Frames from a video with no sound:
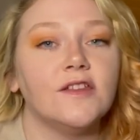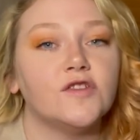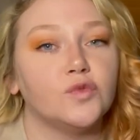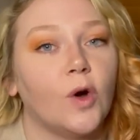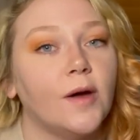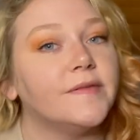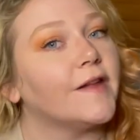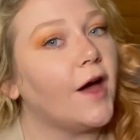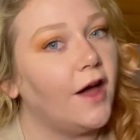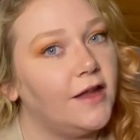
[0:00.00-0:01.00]
swamps
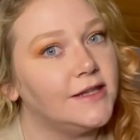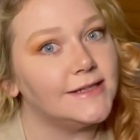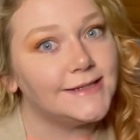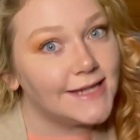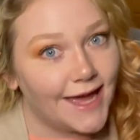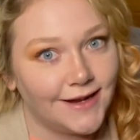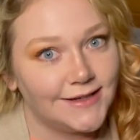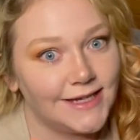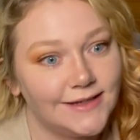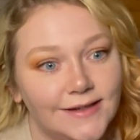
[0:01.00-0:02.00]

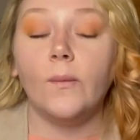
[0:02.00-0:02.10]
undetected.